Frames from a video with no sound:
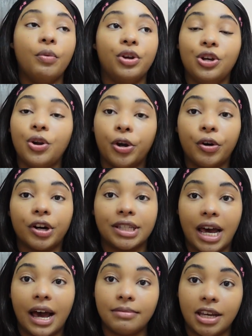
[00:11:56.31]
and you know you're on a
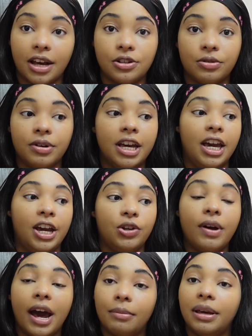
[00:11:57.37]
time schedule and you
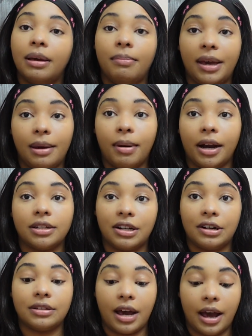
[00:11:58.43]
gotta be in bed by a
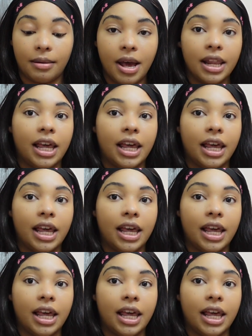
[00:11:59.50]
certain time.